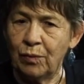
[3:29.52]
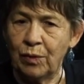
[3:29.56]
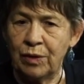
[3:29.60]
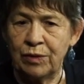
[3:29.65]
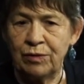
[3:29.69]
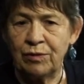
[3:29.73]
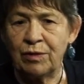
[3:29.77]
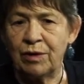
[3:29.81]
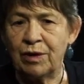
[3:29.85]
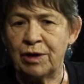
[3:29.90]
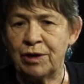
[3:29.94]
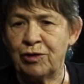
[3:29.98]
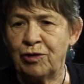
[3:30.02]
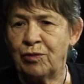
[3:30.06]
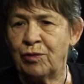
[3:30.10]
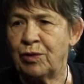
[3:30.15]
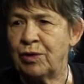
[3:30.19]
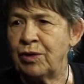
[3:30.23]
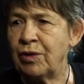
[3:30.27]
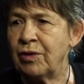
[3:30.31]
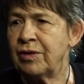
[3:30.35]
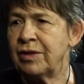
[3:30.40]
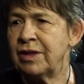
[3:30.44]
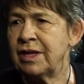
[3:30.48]
Whether I do
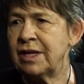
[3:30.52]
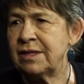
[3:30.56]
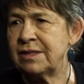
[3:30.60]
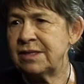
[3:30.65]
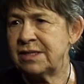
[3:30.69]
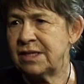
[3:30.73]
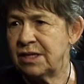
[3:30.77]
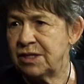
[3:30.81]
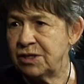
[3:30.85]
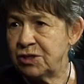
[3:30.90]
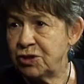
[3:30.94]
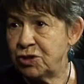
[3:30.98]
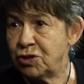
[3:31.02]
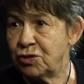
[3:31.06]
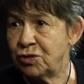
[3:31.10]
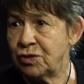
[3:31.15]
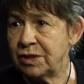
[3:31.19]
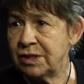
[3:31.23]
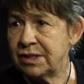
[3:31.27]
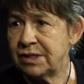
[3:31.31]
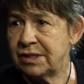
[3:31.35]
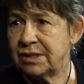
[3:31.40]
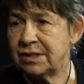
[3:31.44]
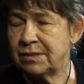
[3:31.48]
or not, that's his
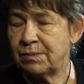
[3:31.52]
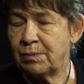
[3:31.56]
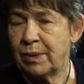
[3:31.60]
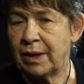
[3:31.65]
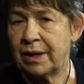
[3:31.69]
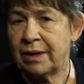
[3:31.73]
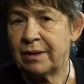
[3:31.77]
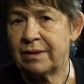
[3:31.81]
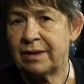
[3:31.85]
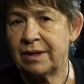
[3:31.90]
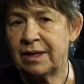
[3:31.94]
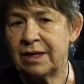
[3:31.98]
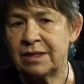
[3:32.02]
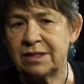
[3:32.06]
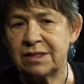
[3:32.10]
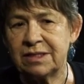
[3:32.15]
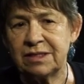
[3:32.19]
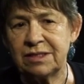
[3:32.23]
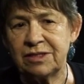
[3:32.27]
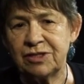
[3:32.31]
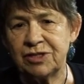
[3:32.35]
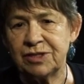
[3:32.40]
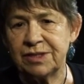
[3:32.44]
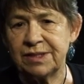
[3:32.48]
choice. Yeah. But
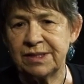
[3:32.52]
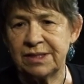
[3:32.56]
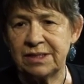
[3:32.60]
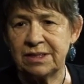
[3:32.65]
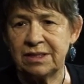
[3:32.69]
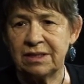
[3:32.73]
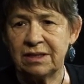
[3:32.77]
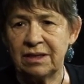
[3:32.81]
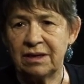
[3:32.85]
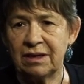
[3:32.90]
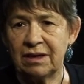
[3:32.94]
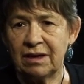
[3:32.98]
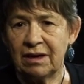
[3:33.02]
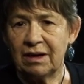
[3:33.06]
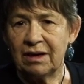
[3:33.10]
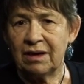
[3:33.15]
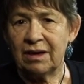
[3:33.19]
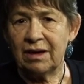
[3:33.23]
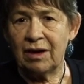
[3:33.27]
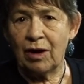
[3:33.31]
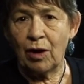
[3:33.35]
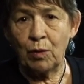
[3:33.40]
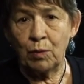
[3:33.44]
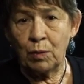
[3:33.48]
it's just,
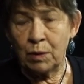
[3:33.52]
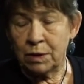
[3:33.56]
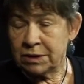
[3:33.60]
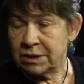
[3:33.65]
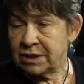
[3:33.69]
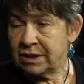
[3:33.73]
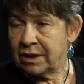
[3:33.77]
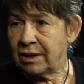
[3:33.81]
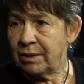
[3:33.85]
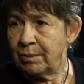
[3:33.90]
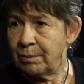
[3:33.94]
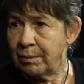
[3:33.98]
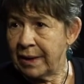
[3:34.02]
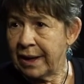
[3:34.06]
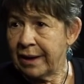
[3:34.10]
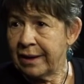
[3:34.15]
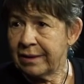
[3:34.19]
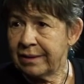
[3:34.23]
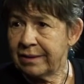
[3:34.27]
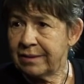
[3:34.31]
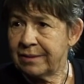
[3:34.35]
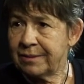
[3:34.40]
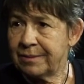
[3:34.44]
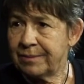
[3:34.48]
I want to come
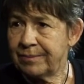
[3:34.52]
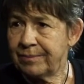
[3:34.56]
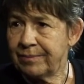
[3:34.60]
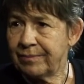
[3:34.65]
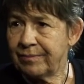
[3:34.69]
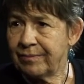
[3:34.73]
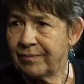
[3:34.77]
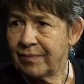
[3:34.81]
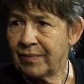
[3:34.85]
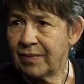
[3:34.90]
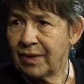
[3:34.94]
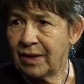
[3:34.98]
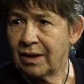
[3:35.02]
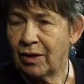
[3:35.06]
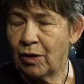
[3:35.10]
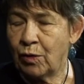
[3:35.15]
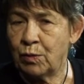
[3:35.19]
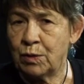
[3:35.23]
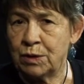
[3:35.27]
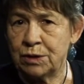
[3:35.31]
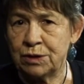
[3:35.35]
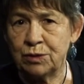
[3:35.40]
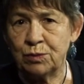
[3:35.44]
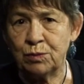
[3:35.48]
back. I
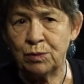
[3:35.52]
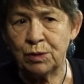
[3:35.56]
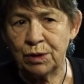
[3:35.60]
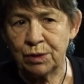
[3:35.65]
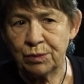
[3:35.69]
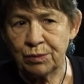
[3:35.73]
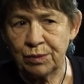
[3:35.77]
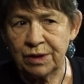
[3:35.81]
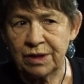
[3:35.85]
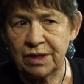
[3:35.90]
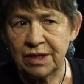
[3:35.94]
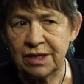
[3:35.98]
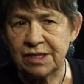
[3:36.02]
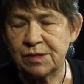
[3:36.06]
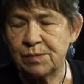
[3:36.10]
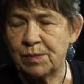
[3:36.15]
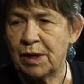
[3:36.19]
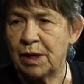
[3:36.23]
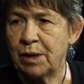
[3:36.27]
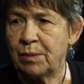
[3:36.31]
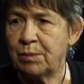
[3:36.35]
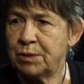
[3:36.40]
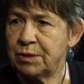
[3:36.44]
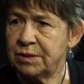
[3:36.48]
want to work with these
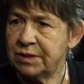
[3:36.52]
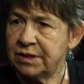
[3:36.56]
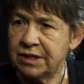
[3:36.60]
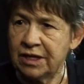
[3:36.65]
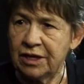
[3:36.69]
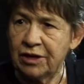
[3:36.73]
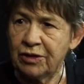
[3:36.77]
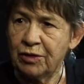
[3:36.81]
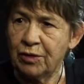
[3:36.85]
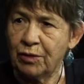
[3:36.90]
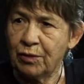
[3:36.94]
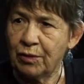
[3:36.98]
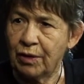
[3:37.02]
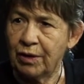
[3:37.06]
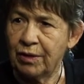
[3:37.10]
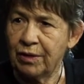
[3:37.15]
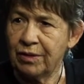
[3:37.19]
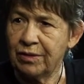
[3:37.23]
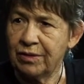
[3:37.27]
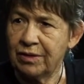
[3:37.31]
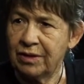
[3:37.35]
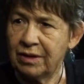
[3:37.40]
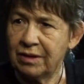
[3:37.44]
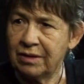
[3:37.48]
people, see the
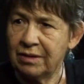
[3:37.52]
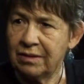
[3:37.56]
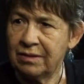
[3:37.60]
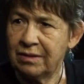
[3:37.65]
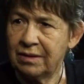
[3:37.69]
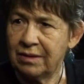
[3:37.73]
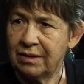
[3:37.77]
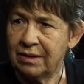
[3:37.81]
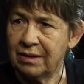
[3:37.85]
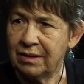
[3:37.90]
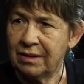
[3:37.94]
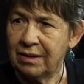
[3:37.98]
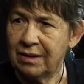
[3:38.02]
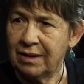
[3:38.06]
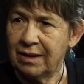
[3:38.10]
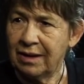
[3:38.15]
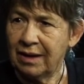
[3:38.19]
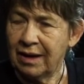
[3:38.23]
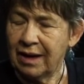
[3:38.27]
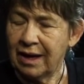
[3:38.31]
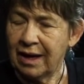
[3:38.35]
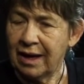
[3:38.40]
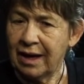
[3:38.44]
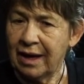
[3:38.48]
growth.
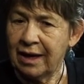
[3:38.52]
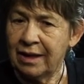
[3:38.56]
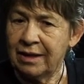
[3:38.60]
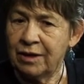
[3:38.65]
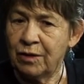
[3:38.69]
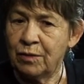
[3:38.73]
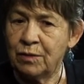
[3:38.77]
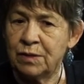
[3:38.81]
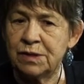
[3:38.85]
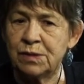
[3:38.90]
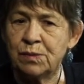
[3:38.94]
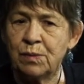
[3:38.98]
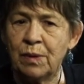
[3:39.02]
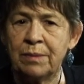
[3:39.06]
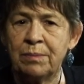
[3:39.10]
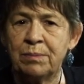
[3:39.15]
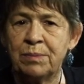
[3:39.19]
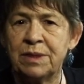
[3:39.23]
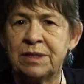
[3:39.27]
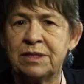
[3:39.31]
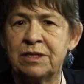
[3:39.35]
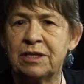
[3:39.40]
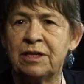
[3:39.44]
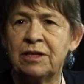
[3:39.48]
And there was one
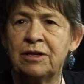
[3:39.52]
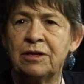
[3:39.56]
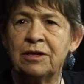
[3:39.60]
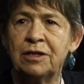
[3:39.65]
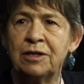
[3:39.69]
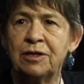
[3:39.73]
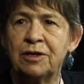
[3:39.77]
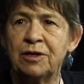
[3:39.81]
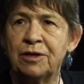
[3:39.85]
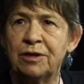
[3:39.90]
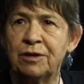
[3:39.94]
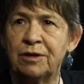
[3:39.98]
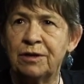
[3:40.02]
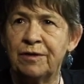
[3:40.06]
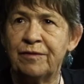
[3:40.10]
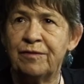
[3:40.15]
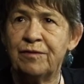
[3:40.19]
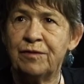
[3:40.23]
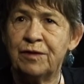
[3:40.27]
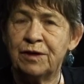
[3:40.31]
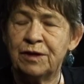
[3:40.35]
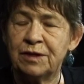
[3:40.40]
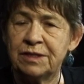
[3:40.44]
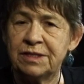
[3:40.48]
particular girl, the
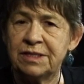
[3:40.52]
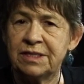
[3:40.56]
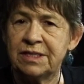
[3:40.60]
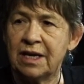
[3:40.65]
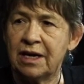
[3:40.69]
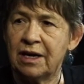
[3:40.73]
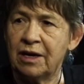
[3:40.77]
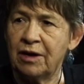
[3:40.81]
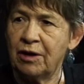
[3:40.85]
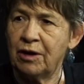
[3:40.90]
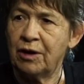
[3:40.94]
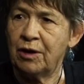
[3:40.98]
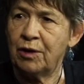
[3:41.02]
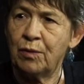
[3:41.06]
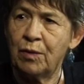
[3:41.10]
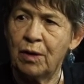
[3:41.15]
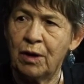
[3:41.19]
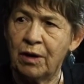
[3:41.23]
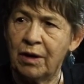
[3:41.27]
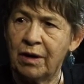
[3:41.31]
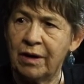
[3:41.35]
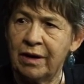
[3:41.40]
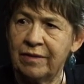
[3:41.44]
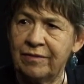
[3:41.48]
first day I
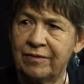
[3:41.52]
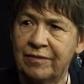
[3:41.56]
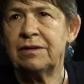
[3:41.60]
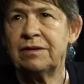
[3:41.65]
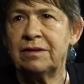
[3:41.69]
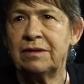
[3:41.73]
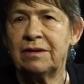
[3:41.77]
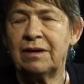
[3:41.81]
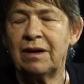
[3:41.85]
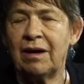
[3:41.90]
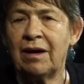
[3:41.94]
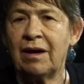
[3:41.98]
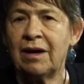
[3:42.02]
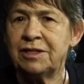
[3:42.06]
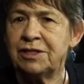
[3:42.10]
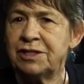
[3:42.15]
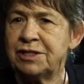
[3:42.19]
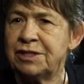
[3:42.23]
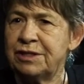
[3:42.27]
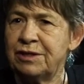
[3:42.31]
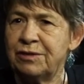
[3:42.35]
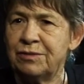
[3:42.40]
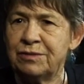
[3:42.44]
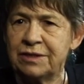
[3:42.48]
arrived, I
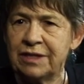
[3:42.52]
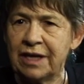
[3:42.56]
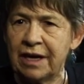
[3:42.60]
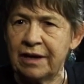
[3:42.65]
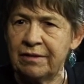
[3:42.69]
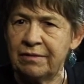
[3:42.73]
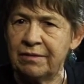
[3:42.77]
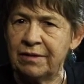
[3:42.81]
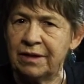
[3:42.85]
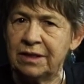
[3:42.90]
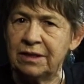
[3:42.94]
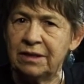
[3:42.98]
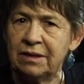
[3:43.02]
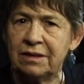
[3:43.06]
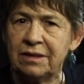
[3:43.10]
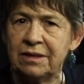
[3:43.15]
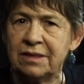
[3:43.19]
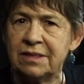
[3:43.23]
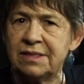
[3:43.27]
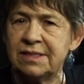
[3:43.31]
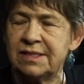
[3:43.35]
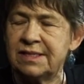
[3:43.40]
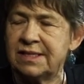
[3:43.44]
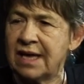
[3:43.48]
just looked at her and
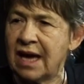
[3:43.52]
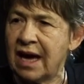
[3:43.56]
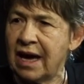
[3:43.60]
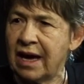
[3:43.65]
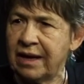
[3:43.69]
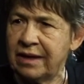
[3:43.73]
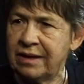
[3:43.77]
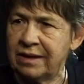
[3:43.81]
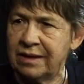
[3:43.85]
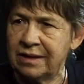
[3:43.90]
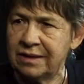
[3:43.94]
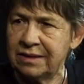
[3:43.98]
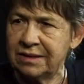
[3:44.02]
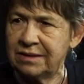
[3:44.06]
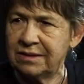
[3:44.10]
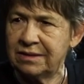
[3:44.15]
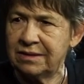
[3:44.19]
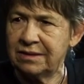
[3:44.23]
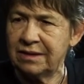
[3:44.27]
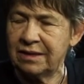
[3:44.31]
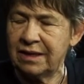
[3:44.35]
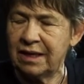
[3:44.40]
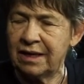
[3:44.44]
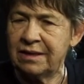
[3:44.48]
the
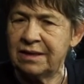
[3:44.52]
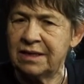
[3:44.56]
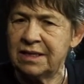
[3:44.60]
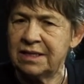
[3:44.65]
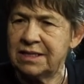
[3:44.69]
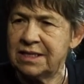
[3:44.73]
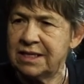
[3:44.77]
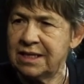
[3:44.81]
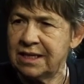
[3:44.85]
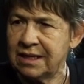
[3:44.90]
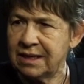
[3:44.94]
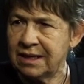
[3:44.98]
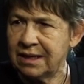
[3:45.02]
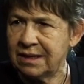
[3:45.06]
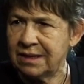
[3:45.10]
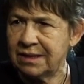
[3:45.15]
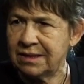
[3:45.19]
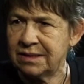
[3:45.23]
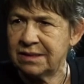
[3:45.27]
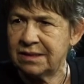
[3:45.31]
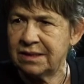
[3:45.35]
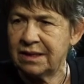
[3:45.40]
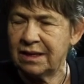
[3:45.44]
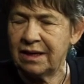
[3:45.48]
sadness and the
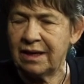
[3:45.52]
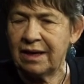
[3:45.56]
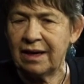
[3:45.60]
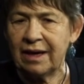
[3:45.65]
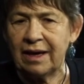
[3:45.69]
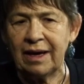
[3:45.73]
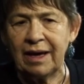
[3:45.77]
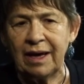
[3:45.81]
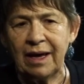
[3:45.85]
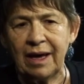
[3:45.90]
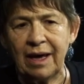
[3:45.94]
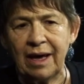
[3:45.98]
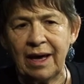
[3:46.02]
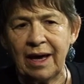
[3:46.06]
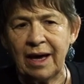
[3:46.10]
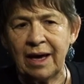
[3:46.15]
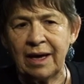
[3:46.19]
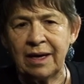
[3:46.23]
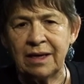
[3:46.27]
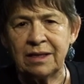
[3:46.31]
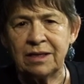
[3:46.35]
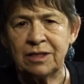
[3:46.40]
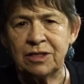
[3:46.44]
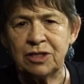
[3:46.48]
tears.
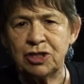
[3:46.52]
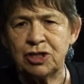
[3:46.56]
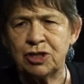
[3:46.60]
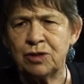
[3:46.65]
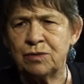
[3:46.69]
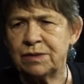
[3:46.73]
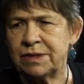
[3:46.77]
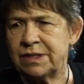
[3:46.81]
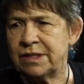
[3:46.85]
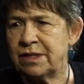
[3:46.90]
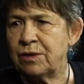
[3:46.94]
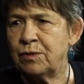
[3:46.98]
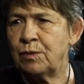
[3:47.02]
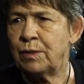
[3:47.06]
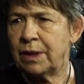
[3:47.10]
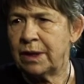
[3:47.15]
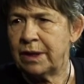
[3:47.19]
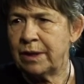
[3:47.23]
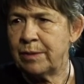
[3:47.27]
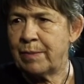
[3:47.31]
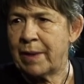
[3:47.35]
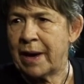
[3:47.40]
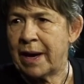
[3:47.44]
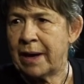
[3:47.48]
And she was in a
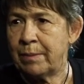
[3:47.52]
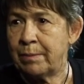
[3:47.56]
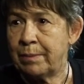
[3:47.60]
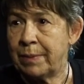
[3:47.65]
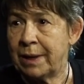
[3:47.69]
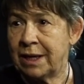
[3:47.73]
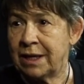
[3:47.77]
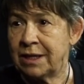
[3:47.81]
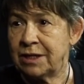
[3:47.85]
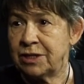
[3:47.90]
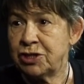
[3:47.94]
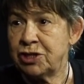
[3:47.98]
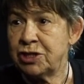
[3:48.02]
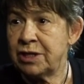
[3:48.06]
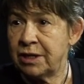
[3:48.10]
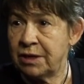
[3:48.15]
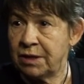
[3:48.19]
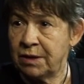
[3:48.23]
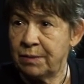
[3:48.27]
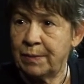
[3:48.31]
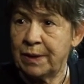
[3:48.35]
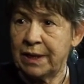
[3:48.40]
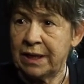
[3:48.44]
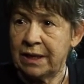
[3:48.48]
really bad place. She'd
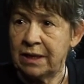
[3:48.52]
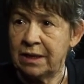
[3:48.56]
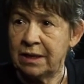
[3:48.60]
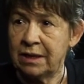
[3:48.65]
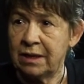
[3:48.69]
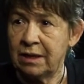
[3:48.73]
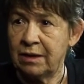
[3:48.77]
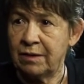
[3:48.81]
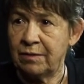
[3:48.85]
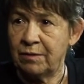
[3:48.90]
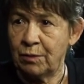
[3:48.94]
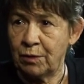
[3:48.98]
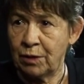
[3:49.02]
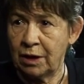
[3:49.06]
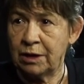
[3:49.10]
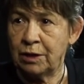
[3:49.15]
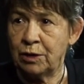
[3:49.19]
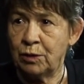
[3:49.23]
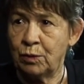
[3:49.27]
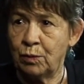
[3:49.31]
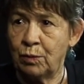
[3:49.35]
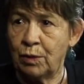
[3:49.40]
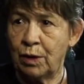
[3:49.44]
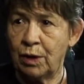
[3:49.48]
only been in here a
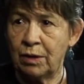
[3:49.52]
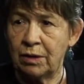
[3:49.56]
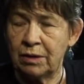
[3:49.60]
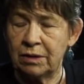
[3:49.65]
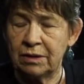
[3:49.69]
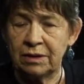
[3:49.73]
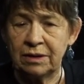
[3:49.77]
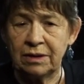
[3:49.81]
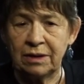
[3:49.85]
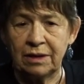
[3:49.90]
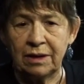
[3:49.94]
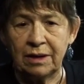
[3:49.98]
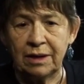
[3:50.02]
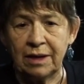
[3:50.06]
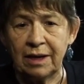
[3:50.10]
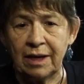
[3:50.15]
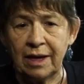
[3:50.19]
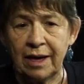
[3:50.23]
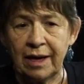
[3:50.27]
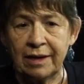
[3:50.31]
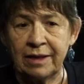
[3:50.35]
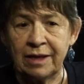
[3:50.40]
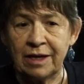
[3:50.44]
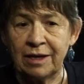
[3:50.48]
little while.
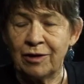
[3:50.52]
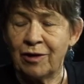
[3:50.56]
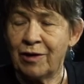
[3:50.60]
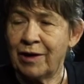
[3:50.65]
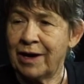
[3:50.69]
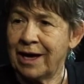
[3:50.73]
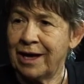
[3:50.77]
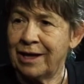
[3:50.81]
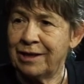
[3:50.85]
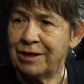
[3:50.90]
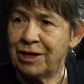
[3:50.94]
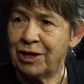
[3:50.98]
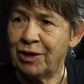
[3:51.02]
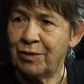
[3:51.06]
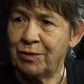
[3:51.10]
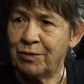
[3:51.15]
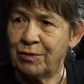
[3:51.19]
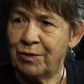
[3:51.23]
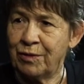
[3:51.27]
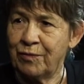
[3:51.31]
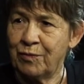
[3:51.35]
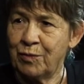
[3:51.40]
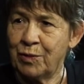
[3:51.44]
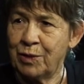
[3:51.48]
And then I had the
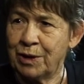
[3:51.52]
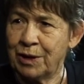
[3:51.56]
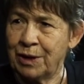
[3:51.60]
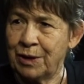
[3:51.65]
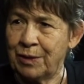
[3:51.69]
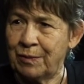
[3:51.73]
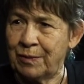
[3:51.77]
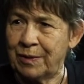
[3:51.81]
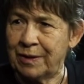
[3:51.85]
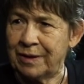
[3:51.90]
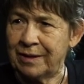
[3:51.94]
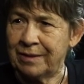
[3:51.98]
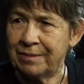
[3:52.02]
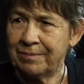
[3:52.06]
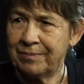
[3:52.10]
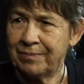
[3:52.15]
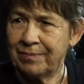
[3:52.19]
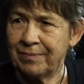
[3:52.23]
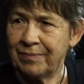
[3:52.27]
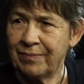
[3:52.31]
honour of working with her.